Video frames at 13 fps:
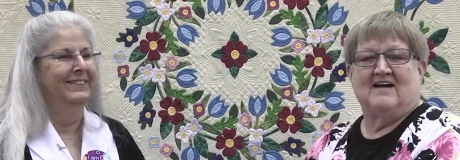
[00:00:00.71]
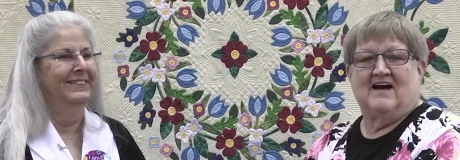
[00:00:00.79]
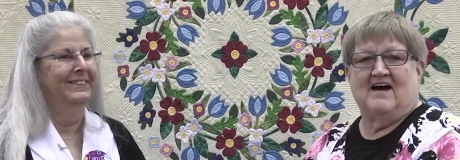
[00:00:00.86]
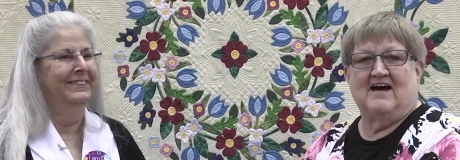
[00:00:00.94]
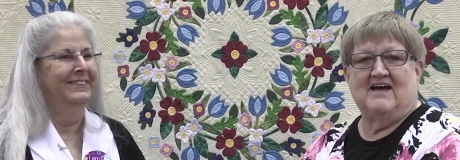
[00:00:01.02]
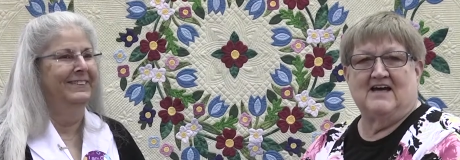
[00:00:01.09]

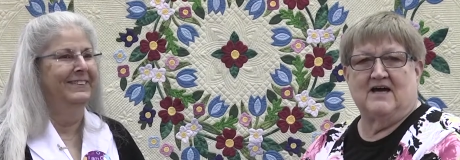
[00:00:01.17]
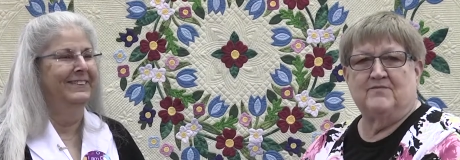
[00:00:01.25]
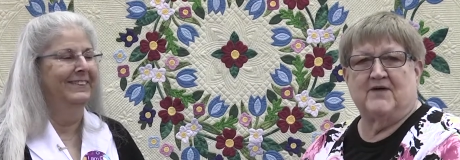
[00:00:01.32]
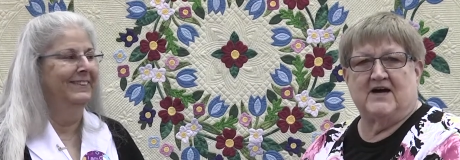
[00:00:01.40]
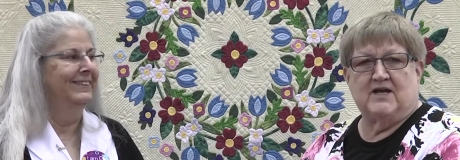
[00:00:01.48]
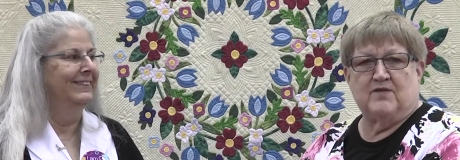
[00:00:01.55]
Speaker 1: Hi, I'm
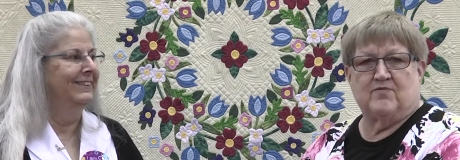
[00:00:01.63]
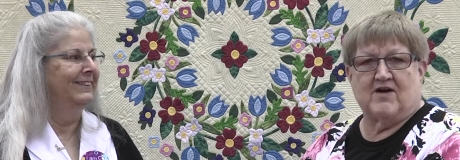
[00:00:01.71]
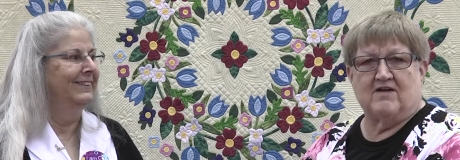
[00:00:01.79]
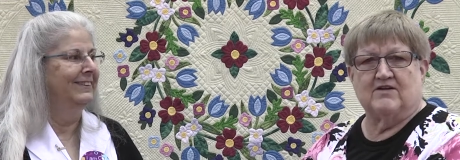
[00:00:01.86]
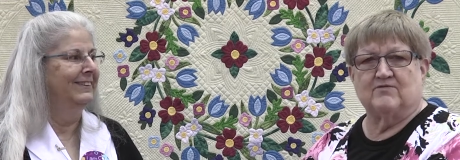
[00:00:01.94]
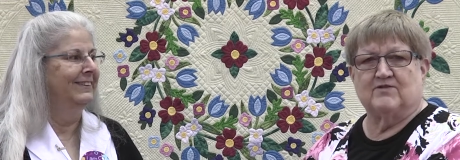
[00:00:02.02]
Bonnie
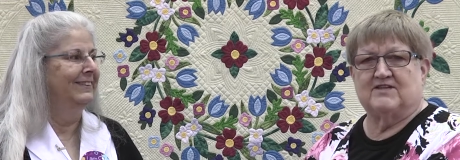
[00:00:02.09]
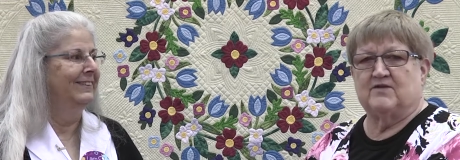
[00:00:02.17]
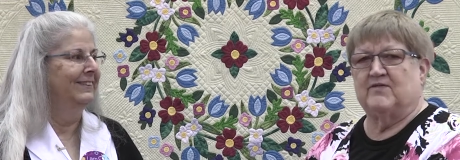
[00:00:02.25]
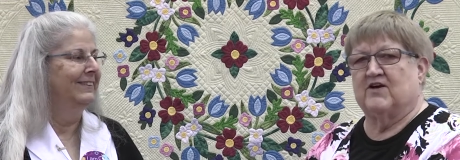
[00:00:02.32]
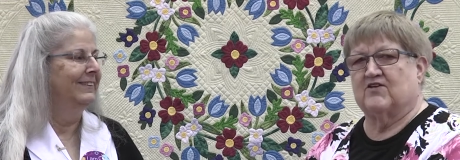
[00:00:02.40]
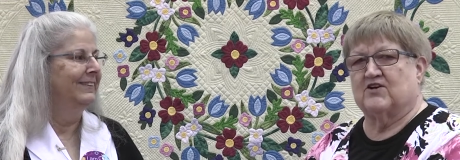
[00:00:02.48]
Browning with the
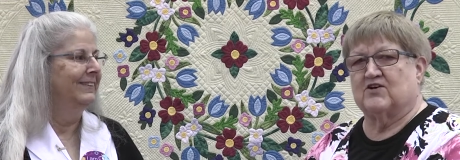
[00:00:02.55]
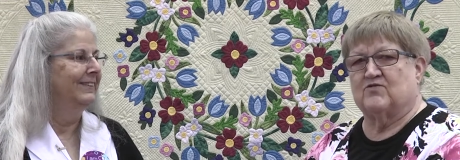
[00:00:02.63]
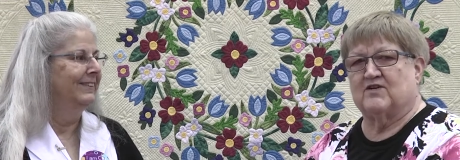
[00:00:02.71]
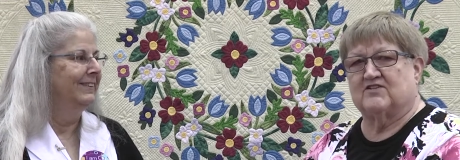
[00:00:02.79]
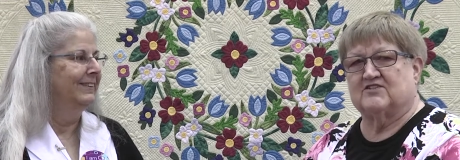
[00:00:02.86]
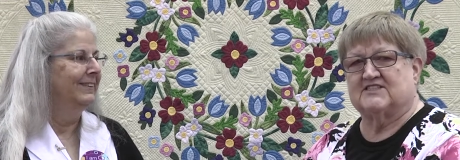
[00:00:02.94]
American
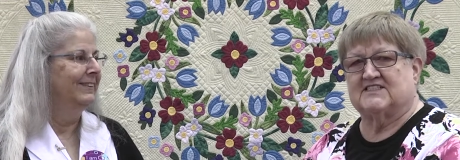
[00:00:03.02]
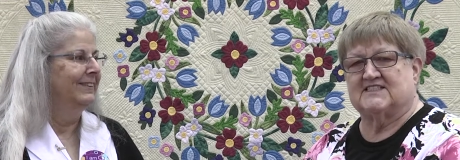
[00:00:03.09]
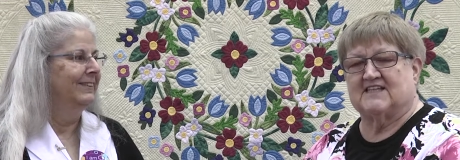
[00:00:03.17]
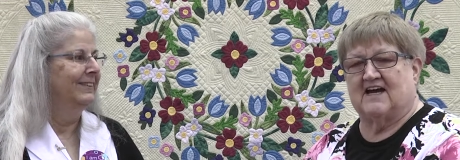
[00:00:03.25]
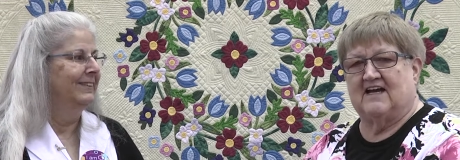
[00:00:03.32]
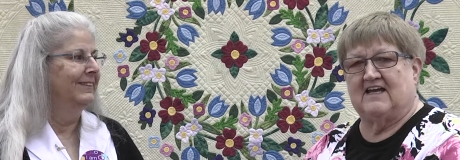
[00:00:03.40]
Quilters
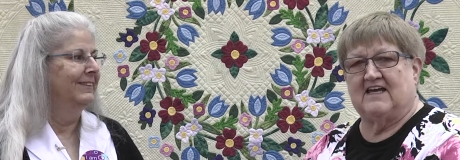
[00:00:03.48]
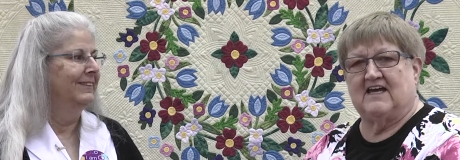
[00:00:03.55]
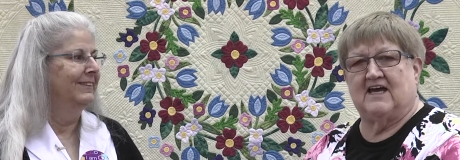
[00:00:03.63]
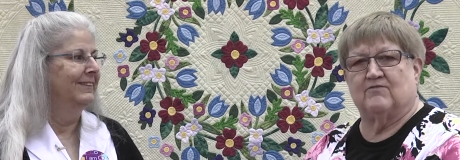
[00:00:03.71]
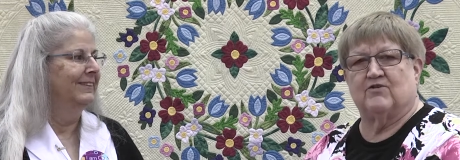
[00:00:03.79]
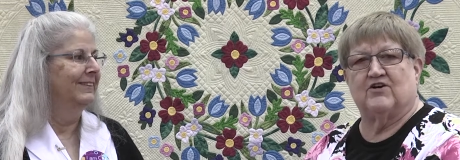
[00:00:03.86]

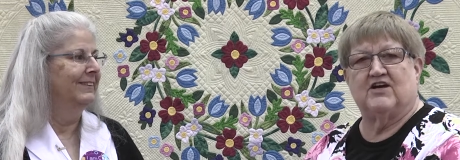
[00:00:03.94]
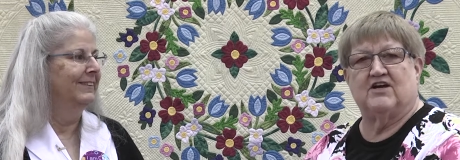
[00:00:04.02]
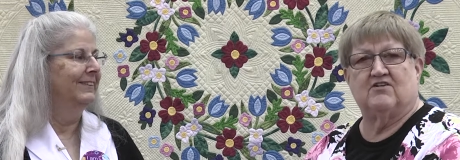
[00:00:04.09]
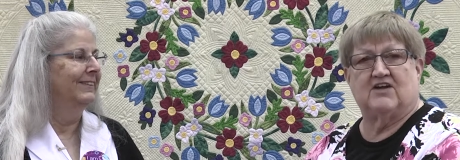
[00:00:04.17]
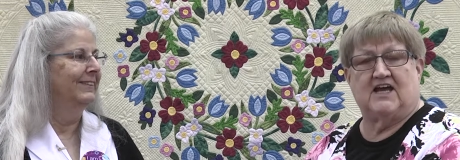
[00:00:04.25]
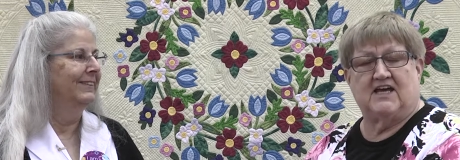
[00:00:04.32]
Society, and we're
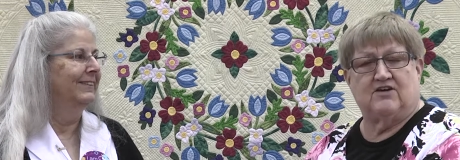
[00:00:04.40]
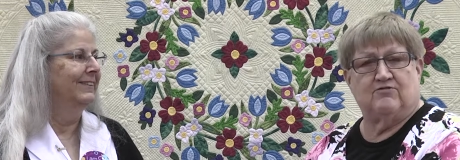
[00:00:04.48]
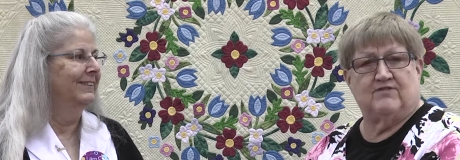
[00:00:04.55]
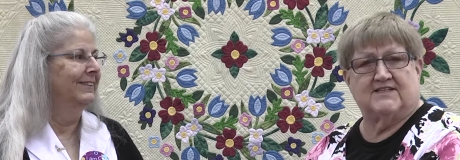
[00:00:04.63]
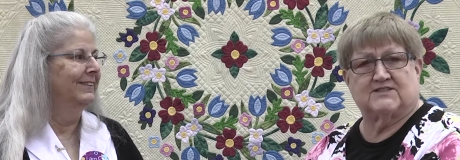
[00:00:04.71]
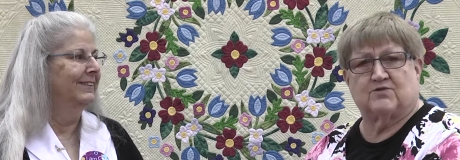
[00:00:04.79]
here at
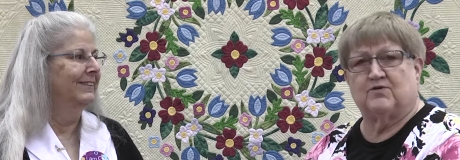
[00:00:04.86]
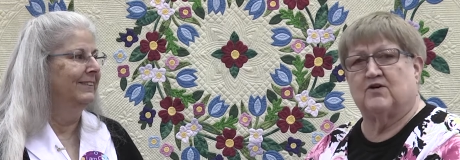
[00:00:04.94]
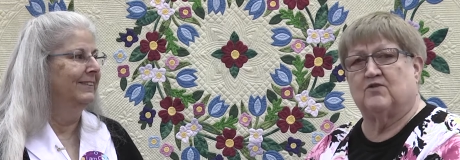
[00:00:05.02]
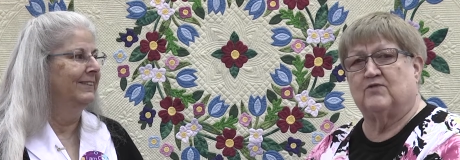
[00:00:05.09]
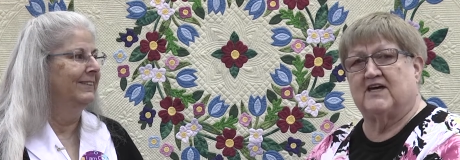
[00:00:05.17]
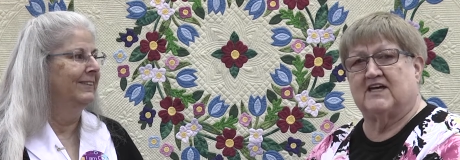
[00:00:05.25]
AQS
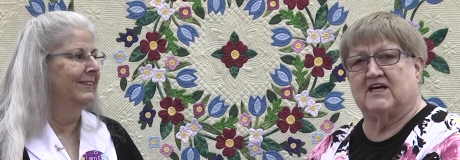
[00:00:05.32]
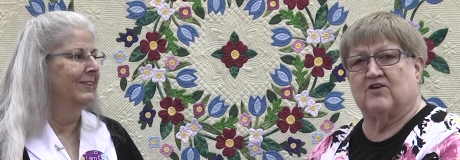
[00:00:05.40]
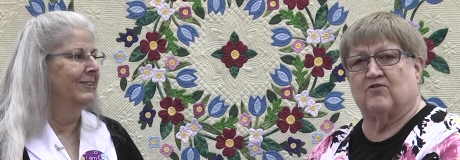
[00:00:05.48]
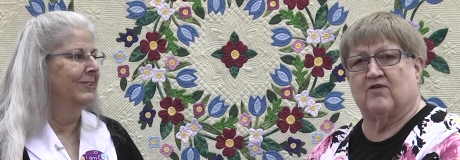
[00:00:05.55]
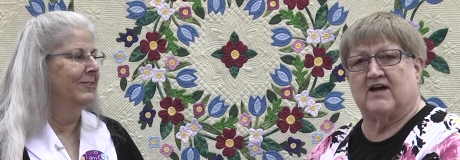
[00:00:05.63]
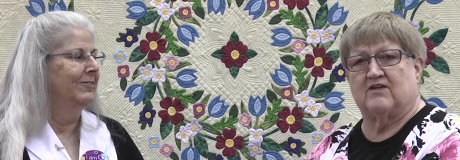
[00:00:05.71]
Quilt Week in
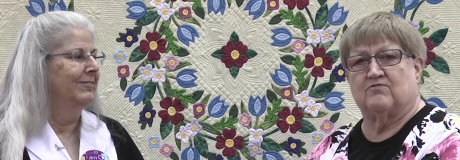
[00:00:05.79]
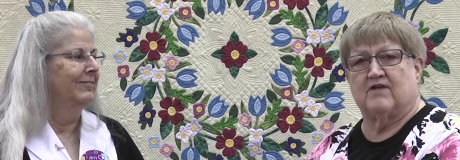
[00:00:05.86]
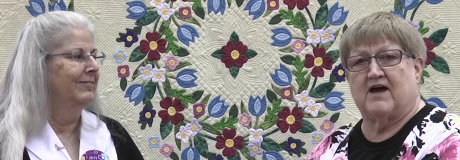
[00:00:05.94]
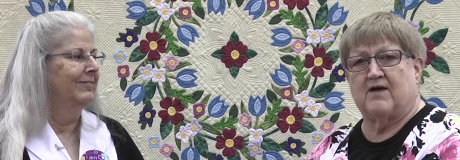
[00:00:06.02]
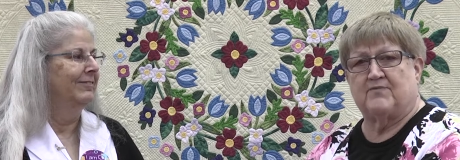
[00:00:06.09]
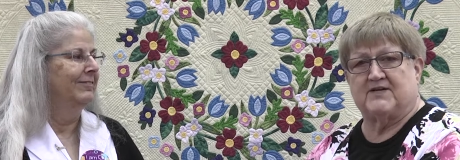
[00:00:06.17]
Grand
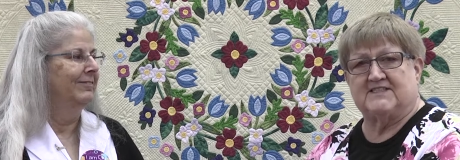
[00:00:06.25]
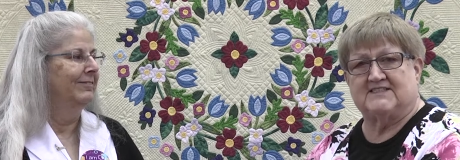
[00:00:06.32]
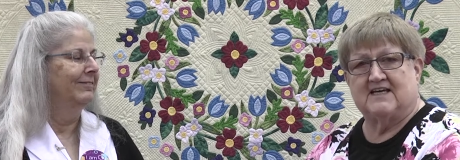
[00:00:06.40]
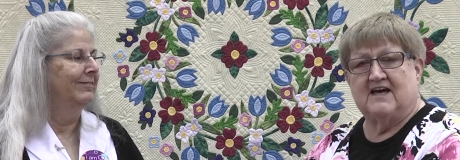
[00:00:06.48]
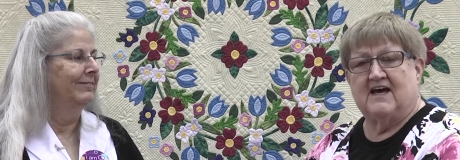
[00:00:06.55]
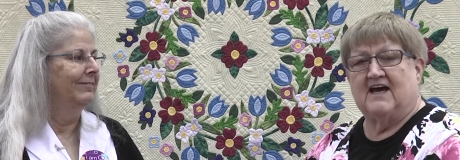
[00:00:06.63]
Rapids,